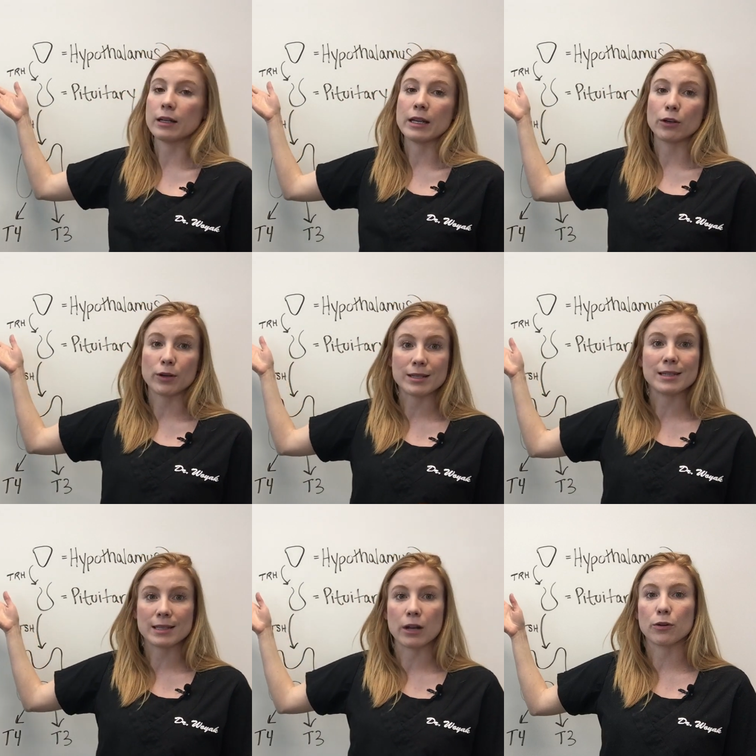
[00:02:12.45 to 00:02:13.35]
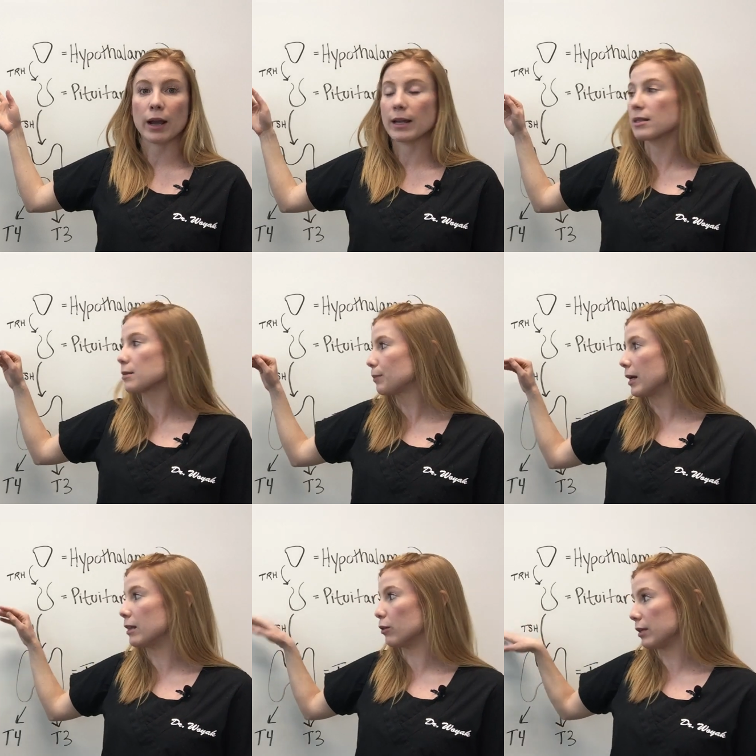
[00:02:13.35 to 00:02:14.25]
increase in cytokines
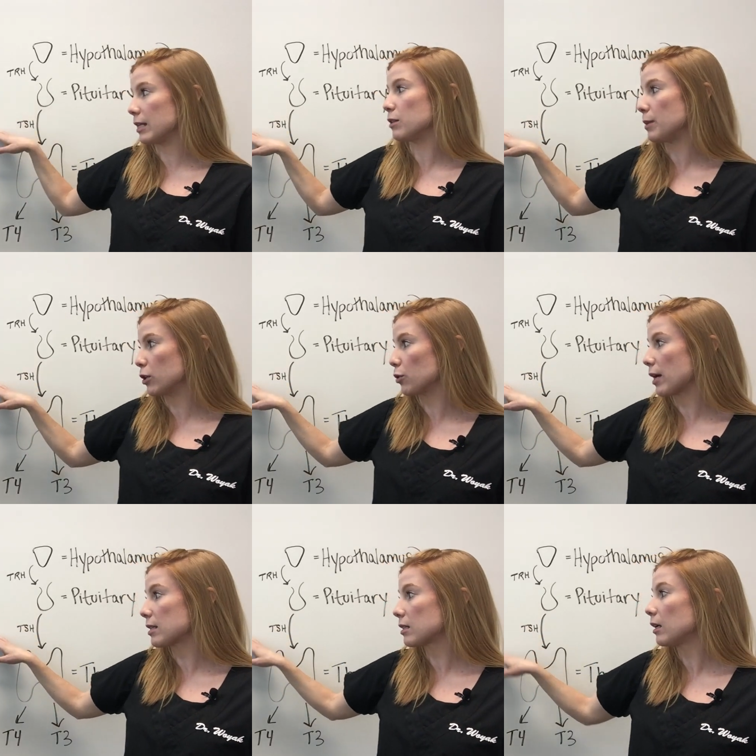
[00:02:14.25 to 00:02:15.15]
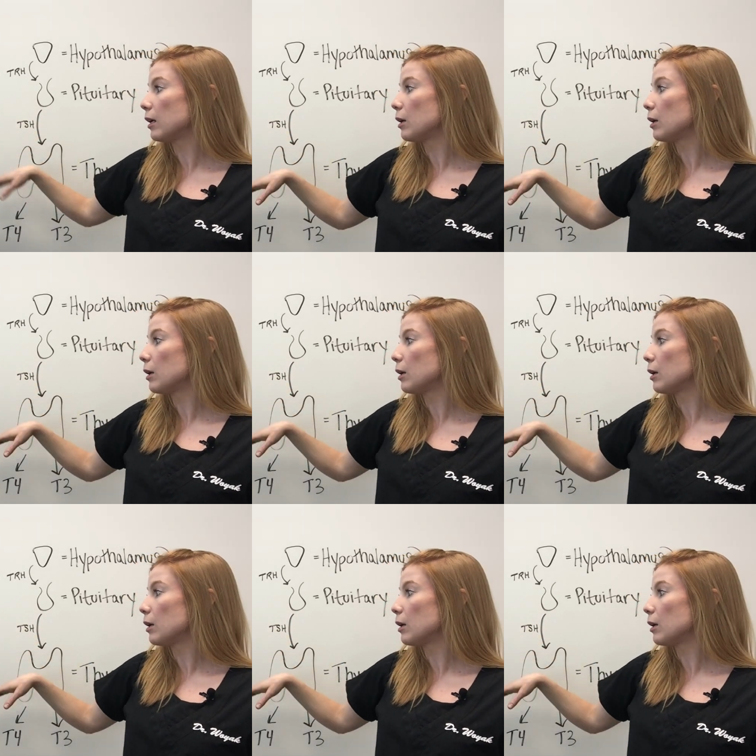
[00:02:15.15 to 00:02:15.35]
and need to be addressed.